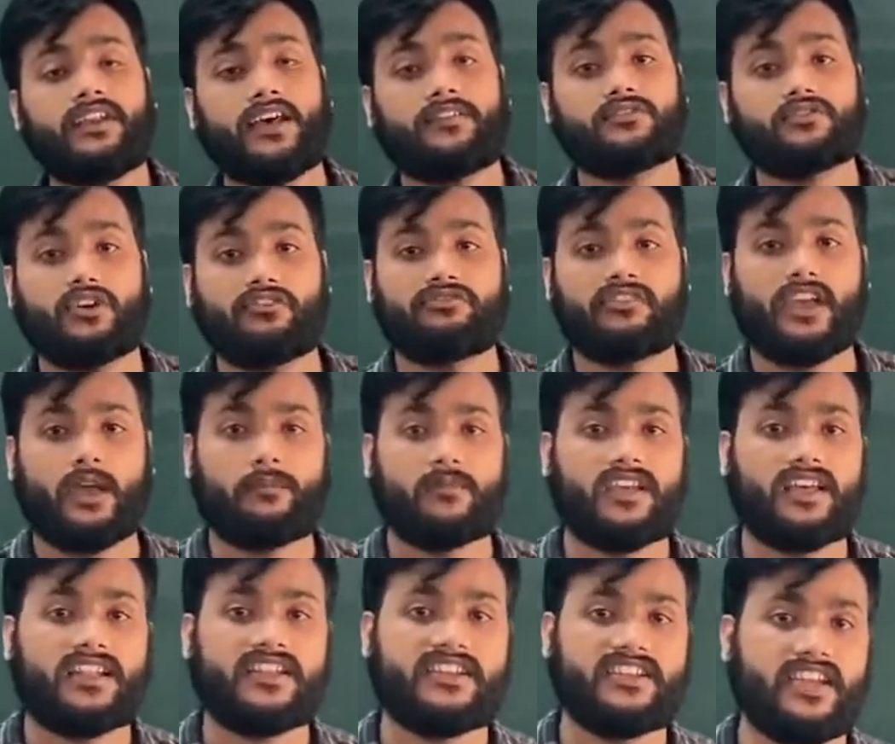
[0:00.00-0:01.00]
types of
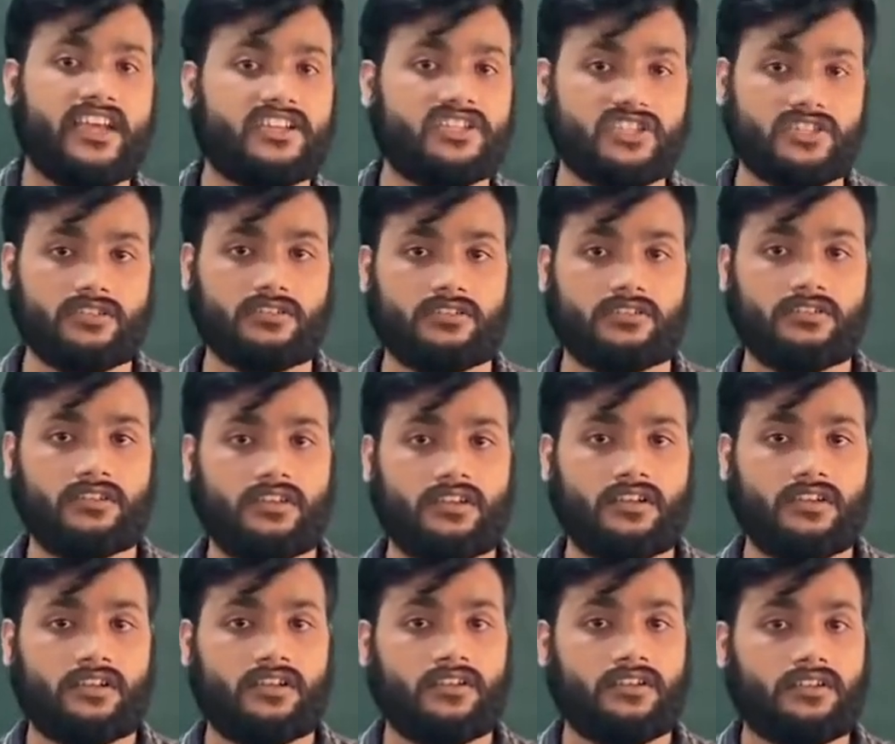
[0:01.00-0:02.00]
chemical reaction:
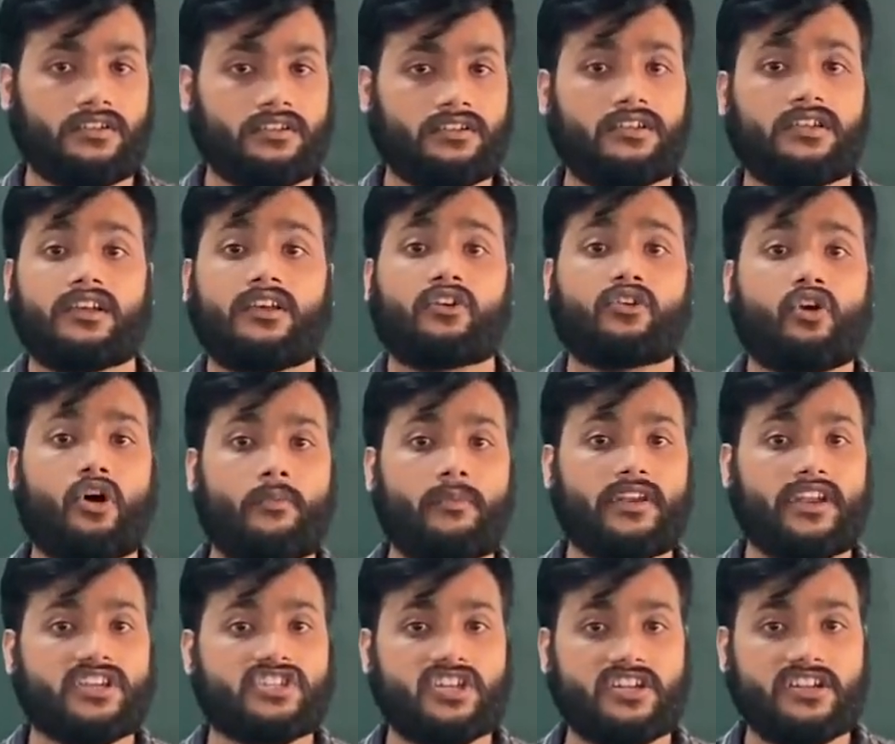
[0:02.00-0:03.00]

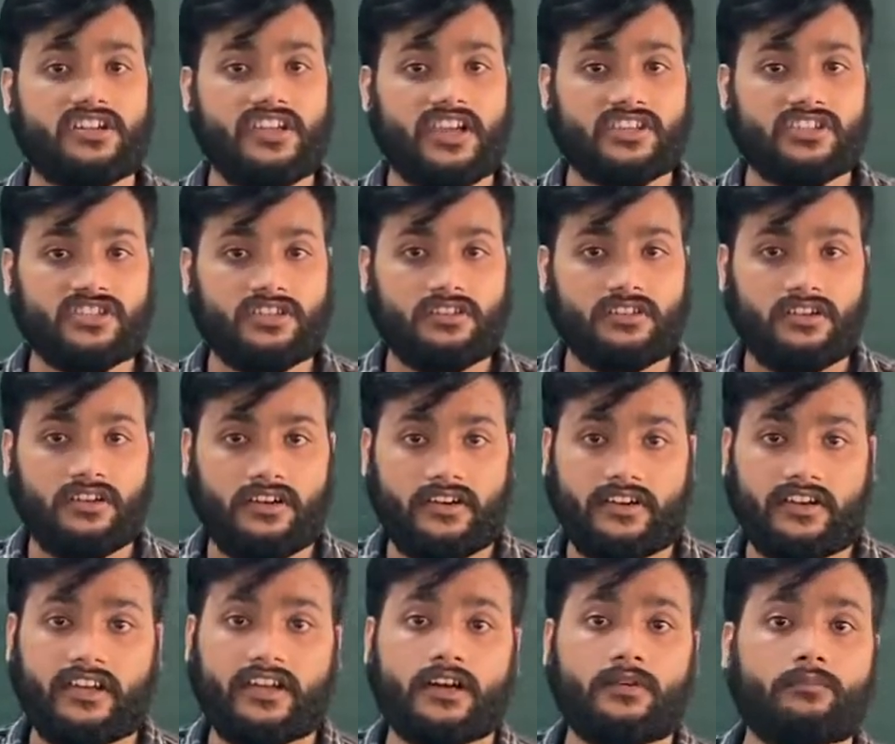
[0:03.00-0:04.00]
combination
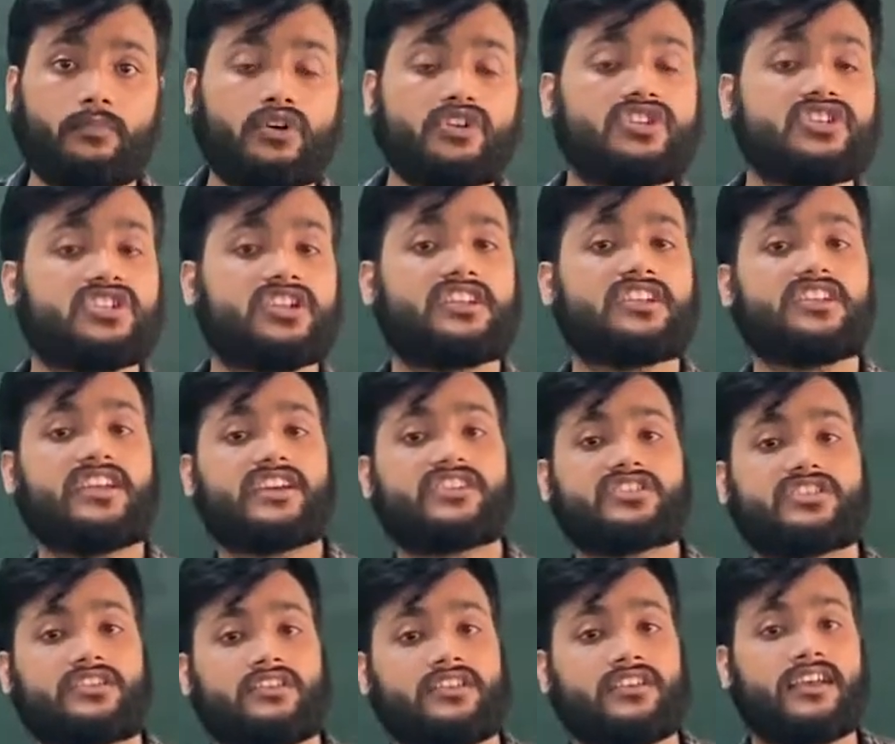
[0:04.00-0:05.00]
reaction, decomposition
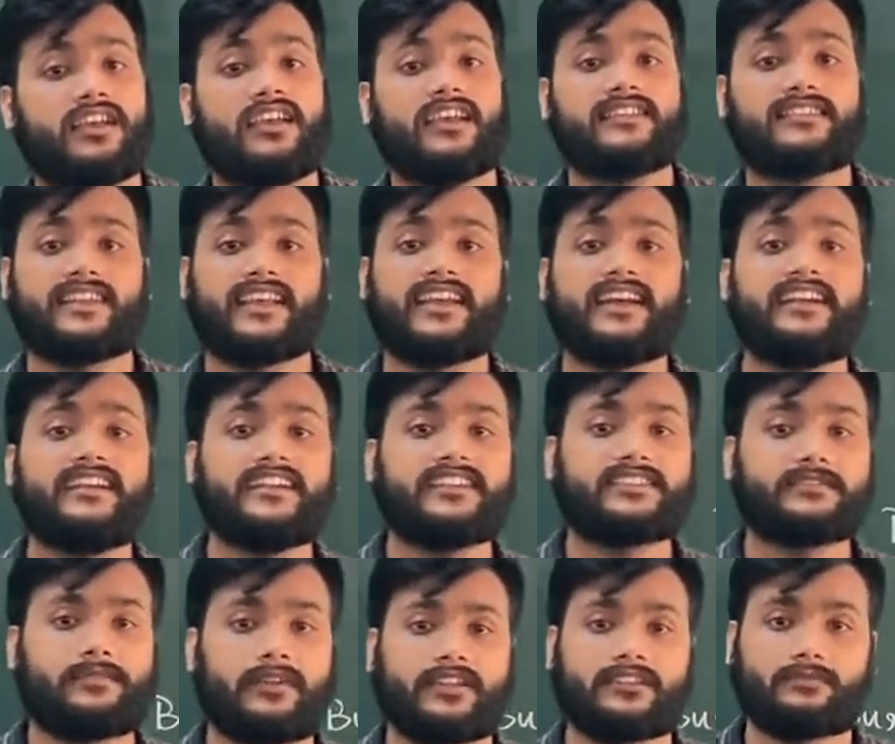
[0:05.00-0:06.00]
reaction, single
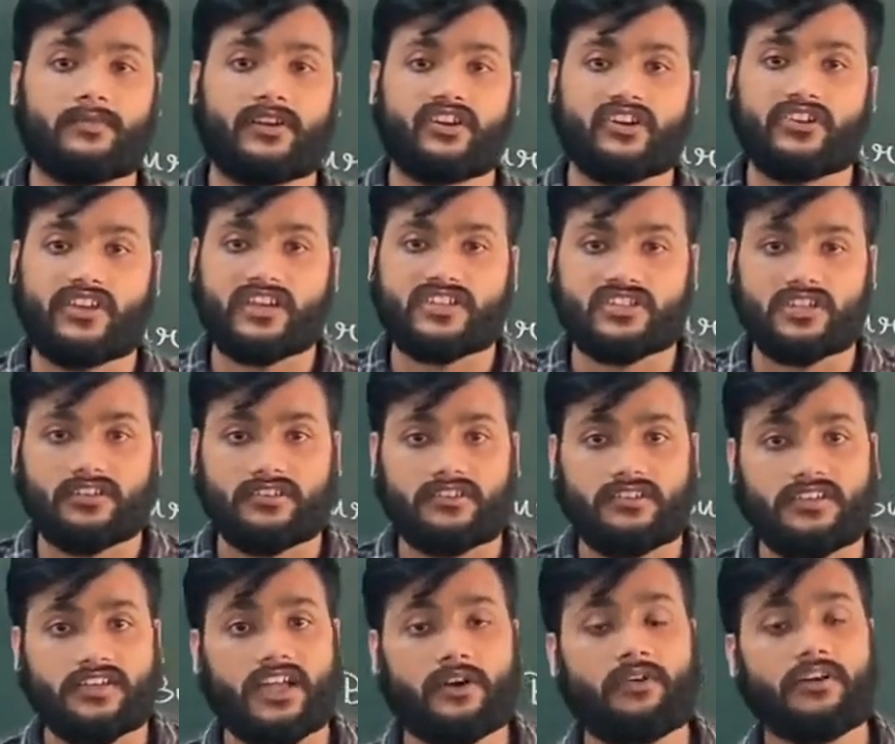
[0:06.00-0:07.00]
displacement
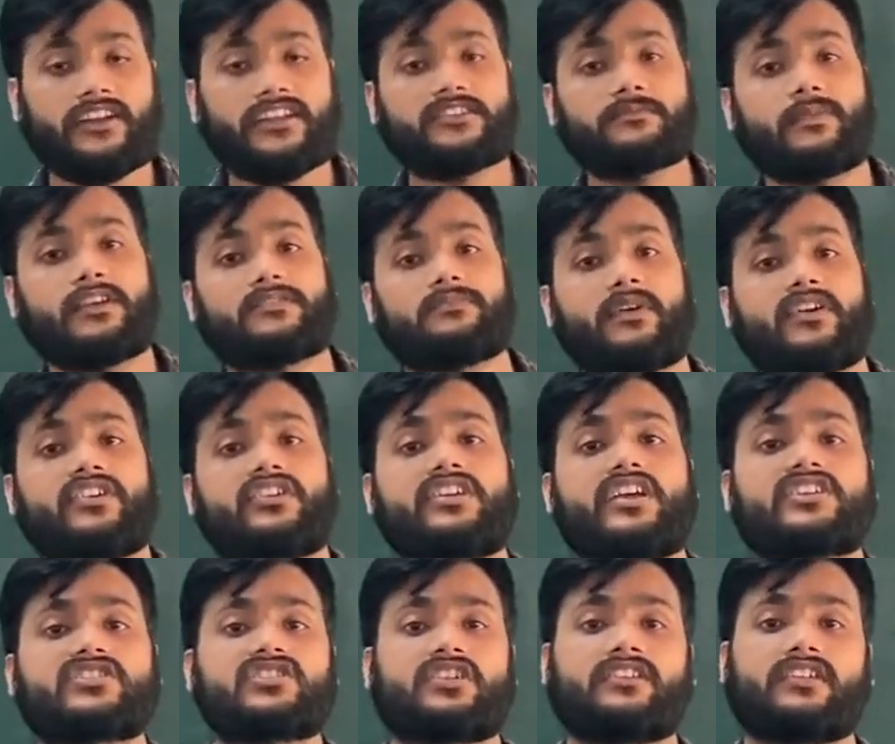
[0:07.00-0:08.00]
reaction, double displacement
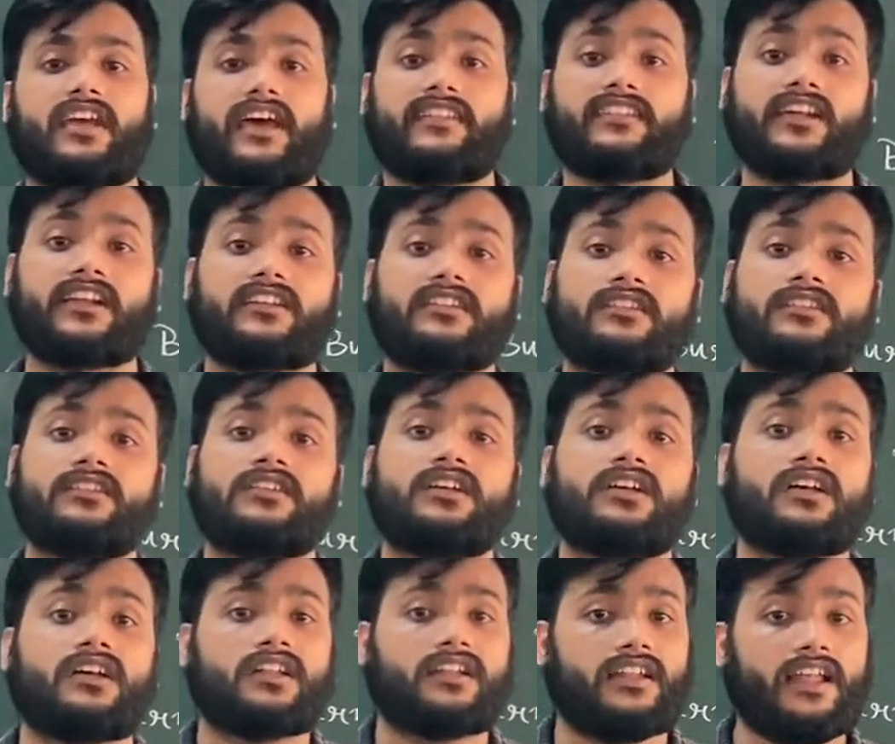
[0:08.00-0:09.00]
reaction, and the
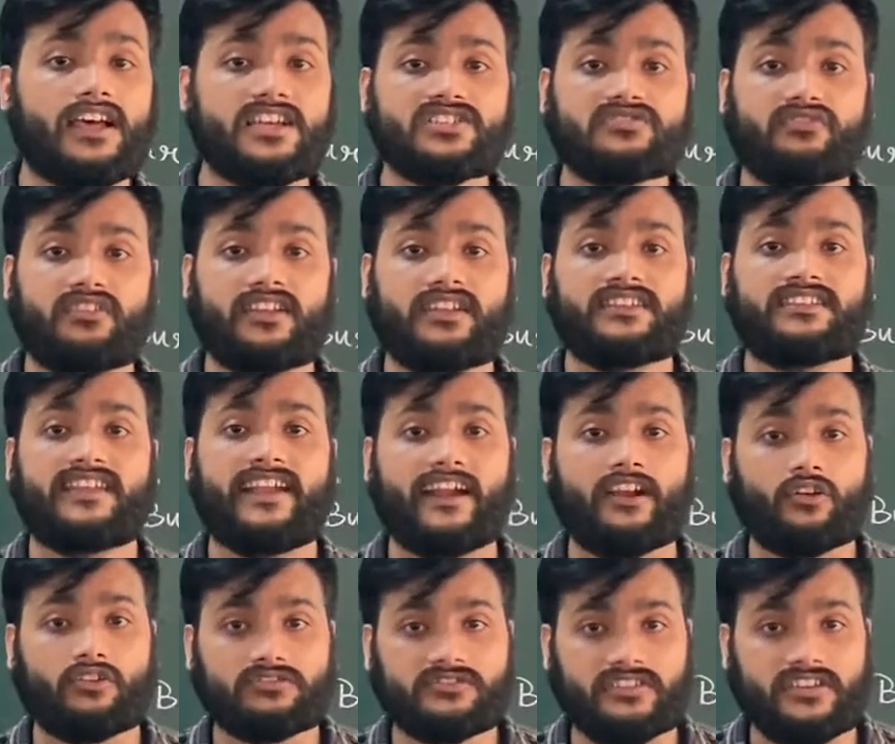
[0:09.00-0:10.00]
last one is
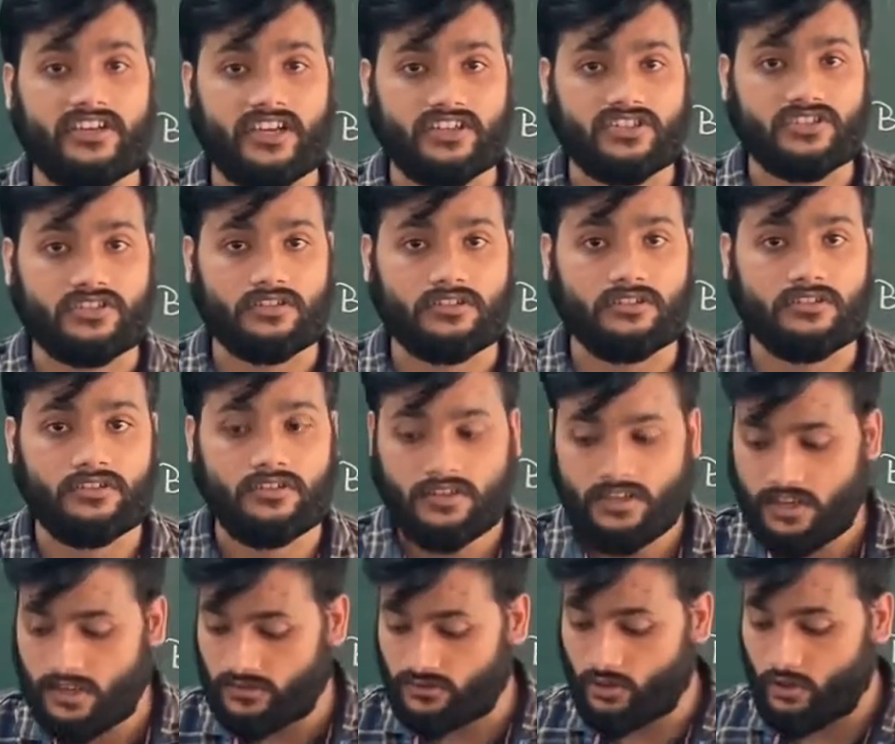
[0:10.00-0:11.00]
redox reaction.
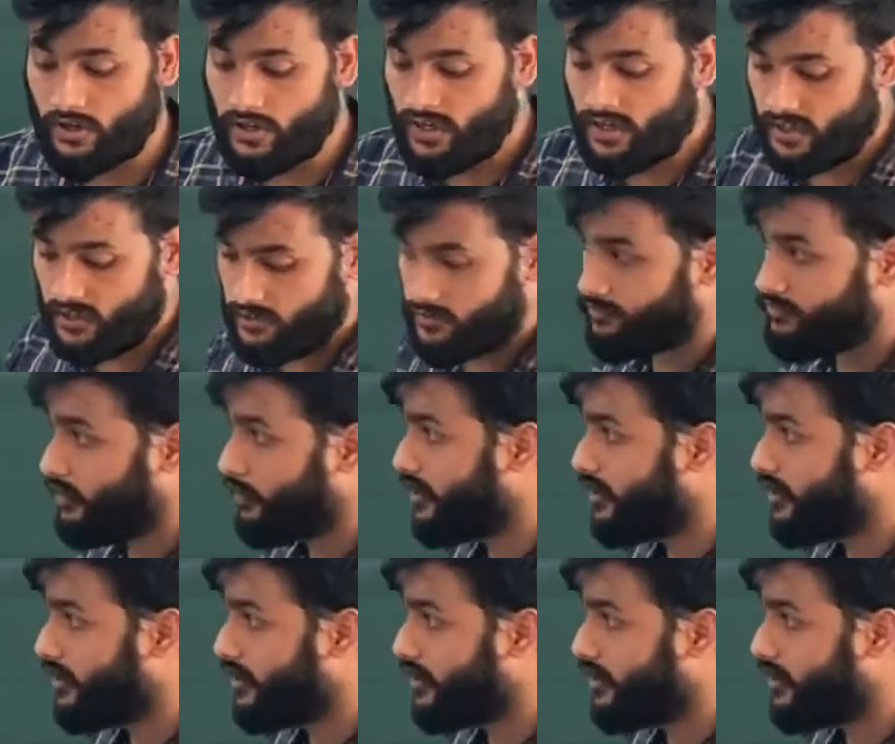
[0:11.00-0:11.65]
So here we